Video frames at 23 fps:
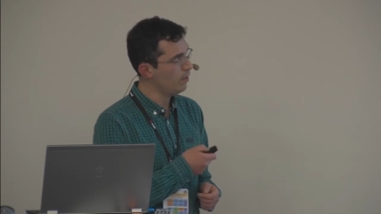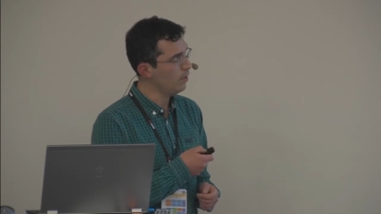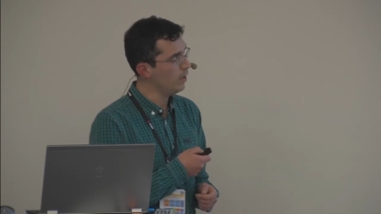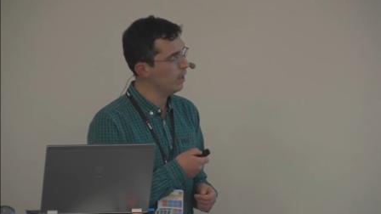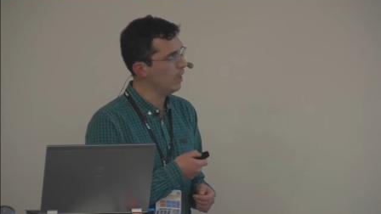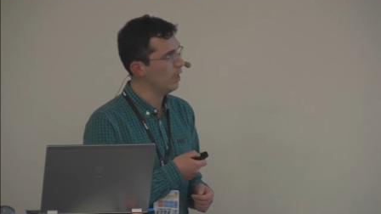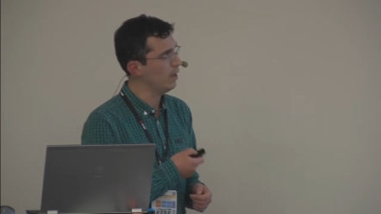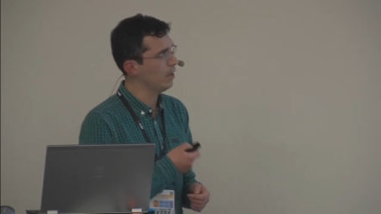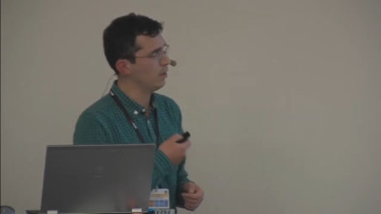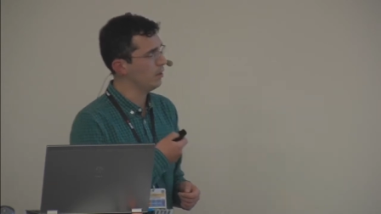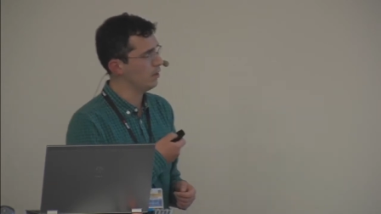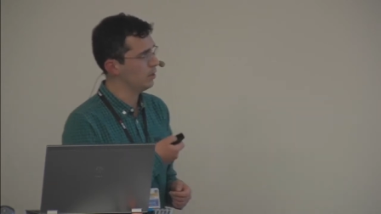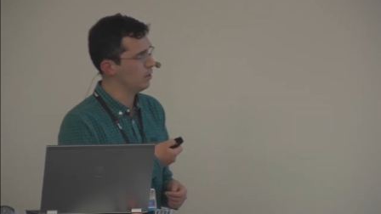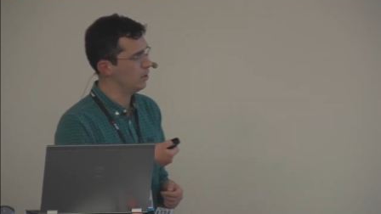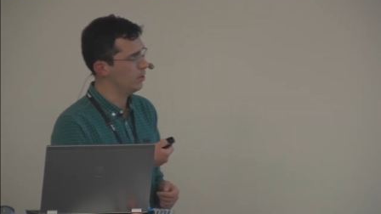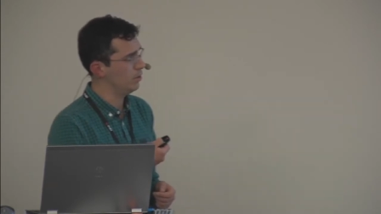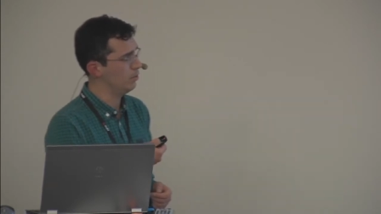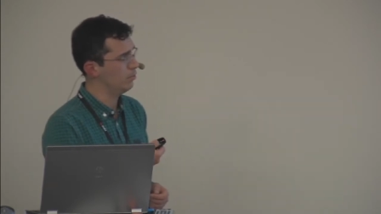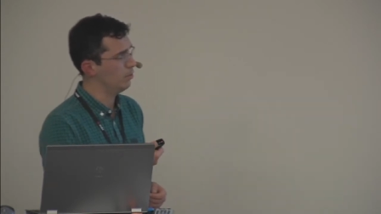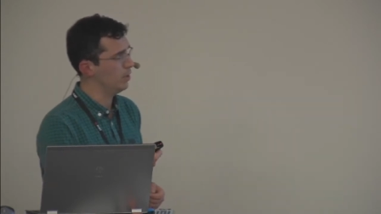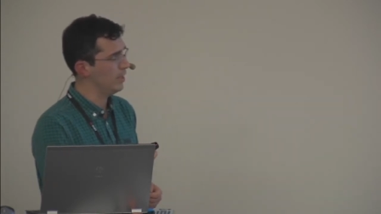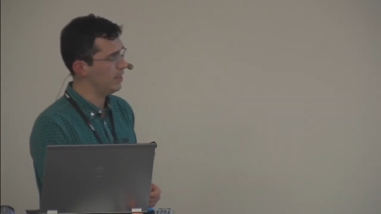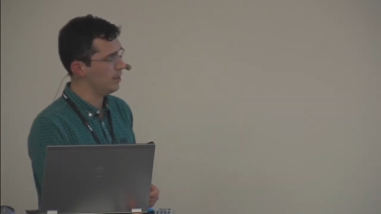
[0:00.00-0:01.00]
uh,
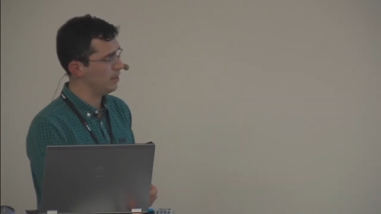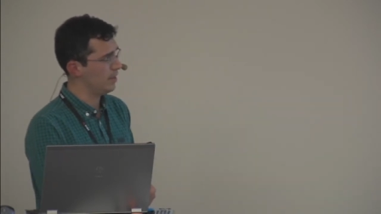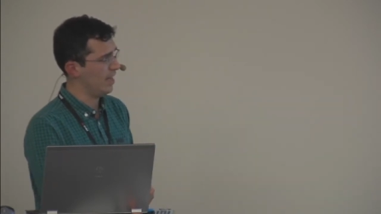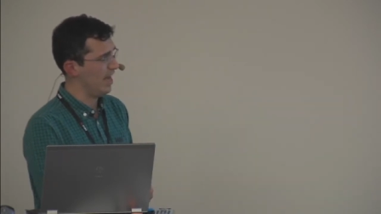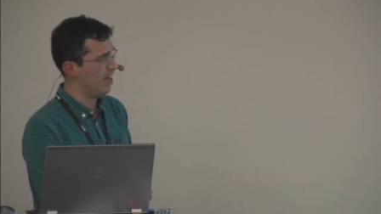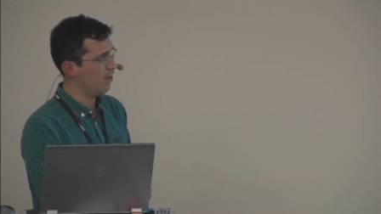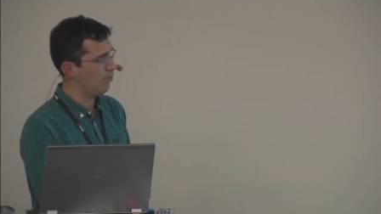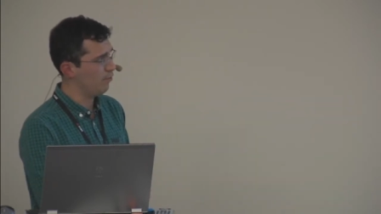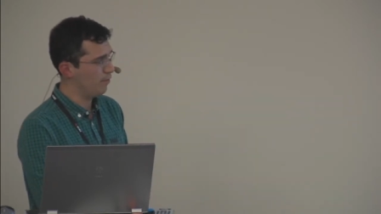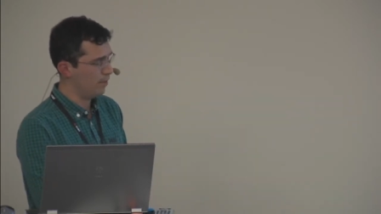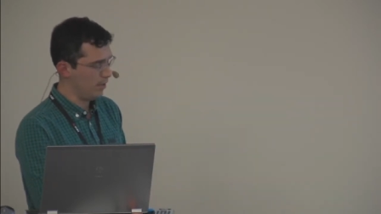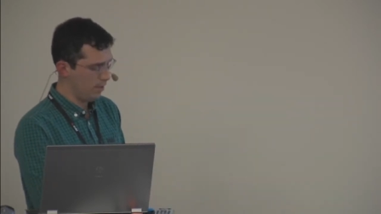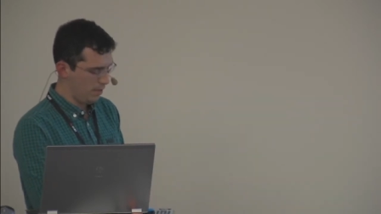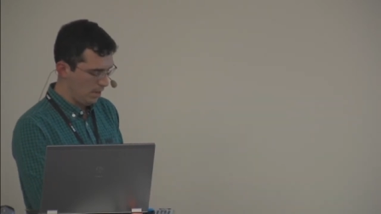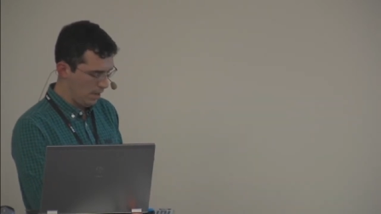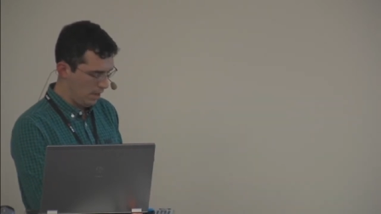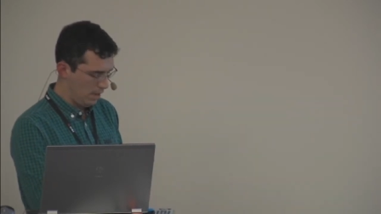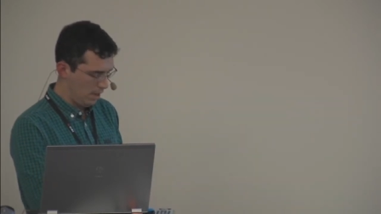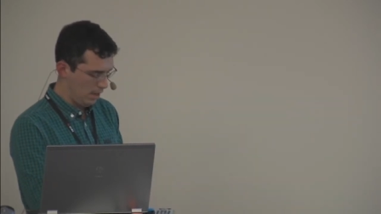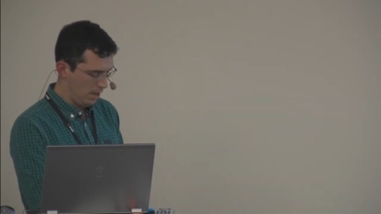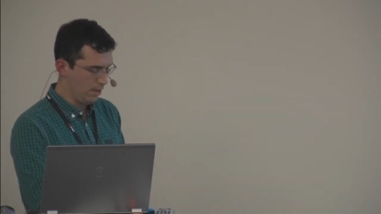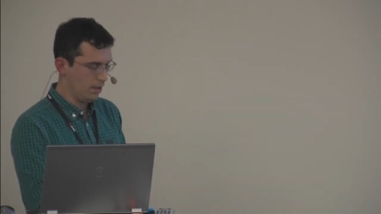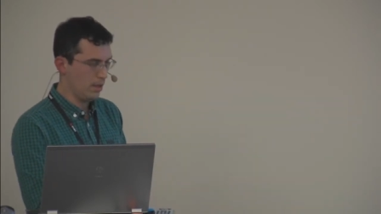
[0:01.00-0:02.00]
to release the alpha,
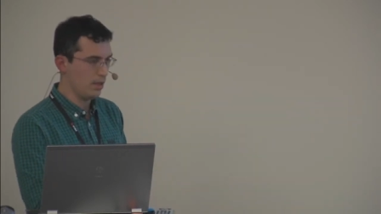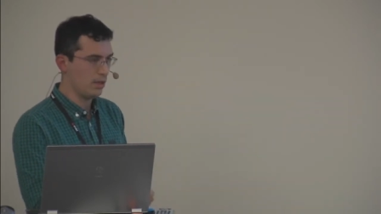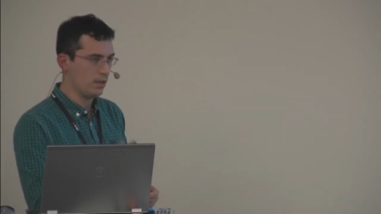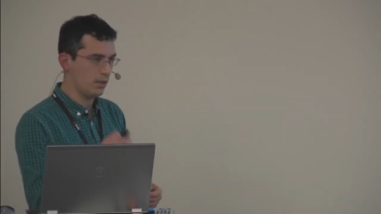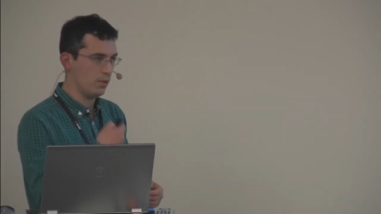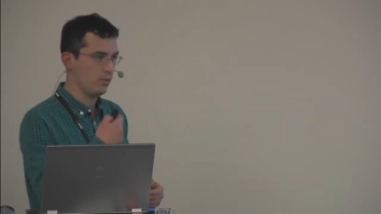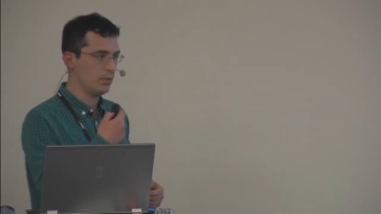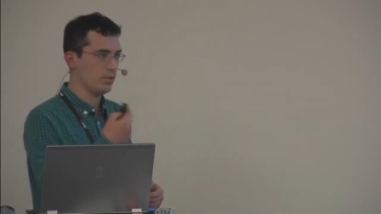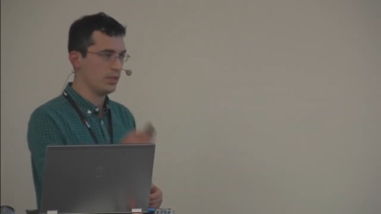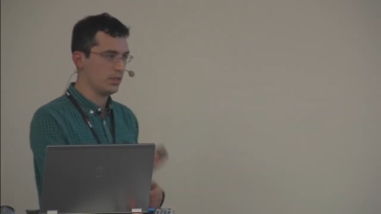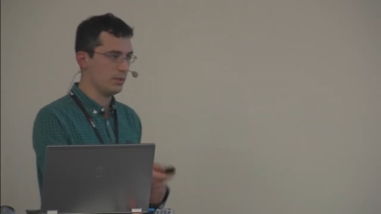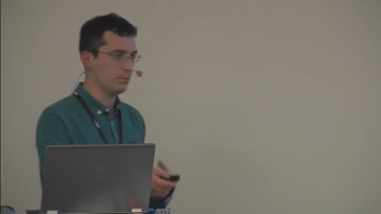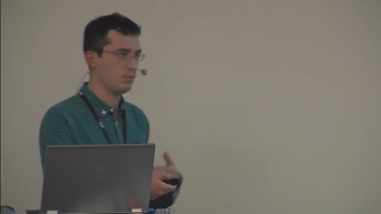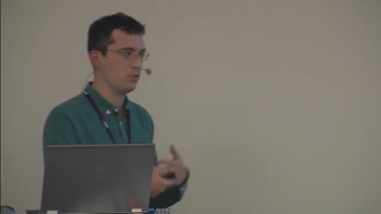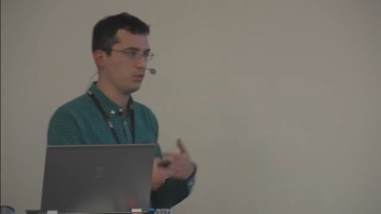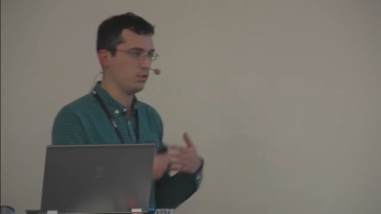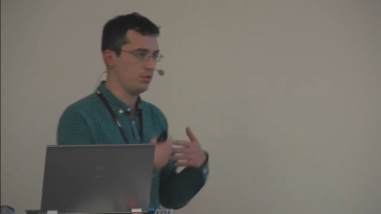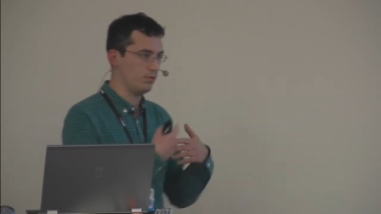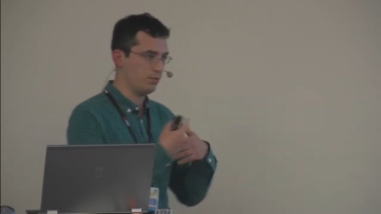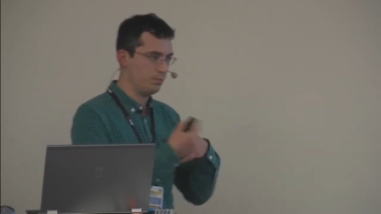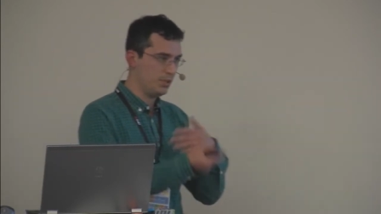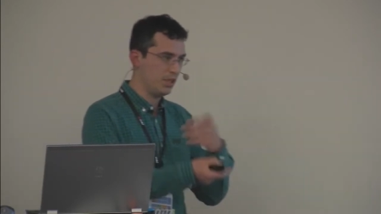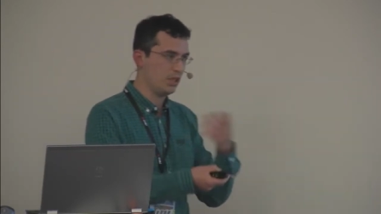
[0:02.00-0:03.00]
and then there was some
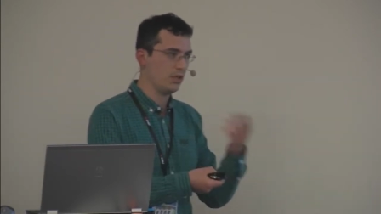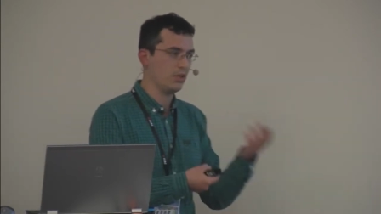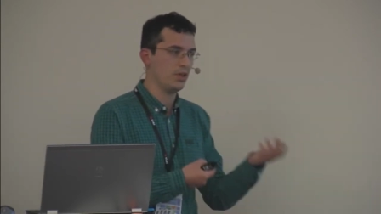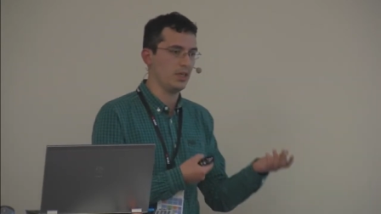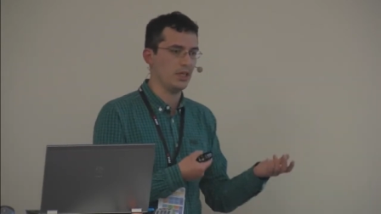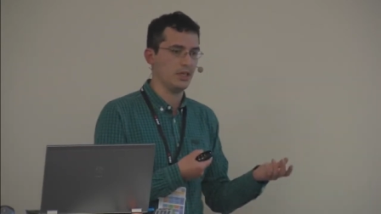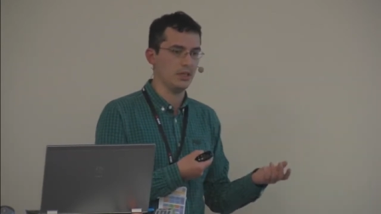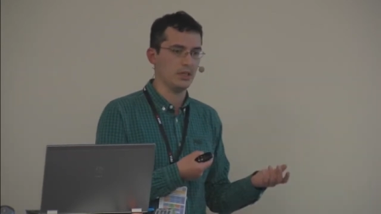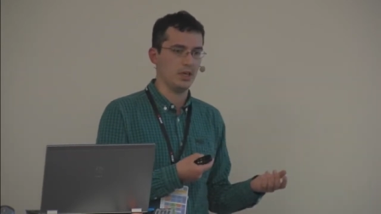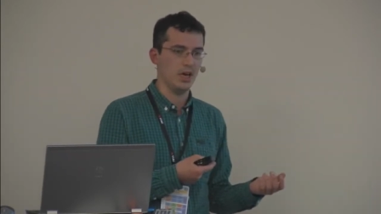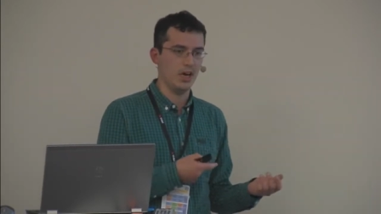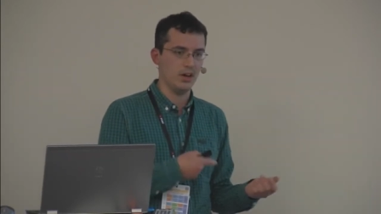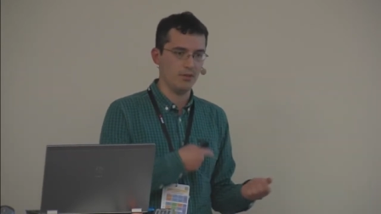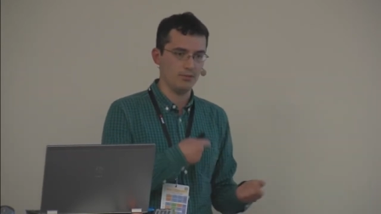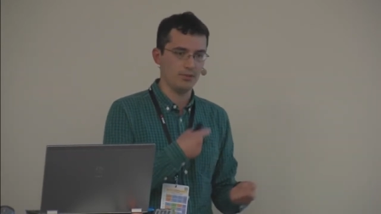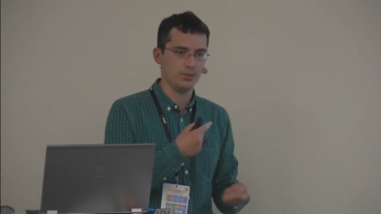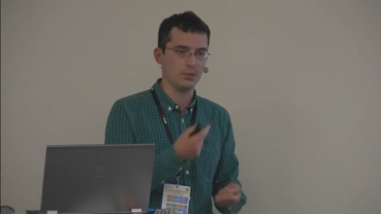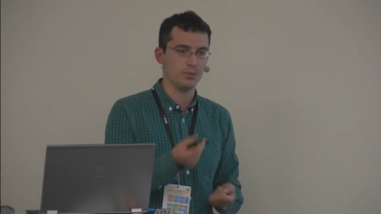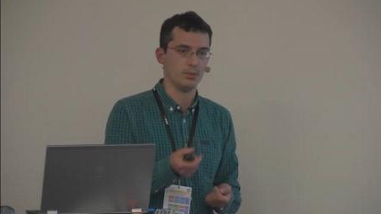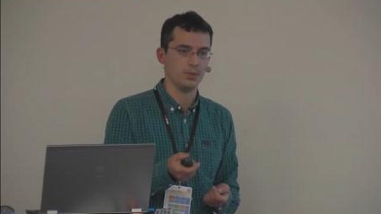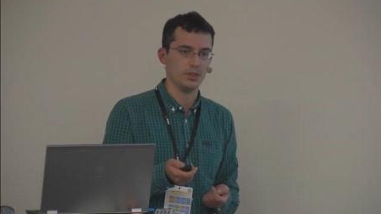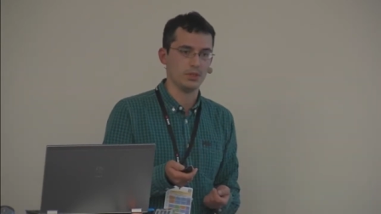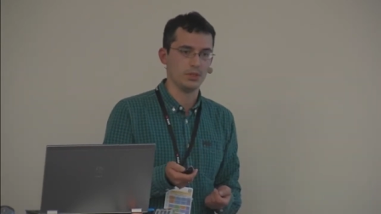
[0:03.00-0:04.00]
sort of period
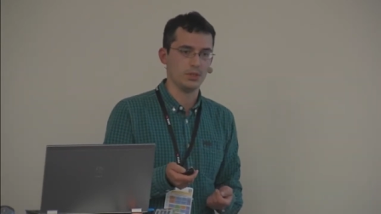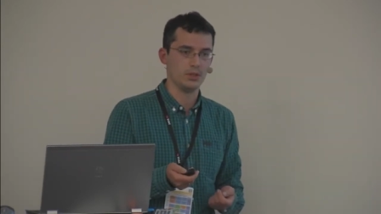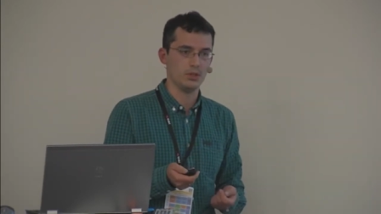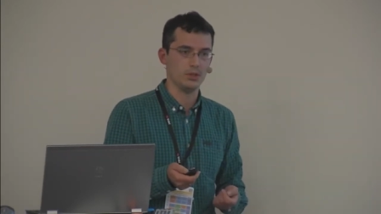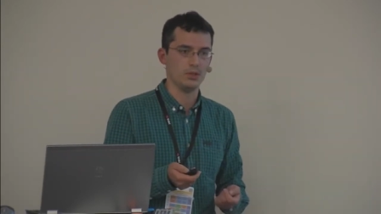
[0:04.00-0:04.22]
afterwards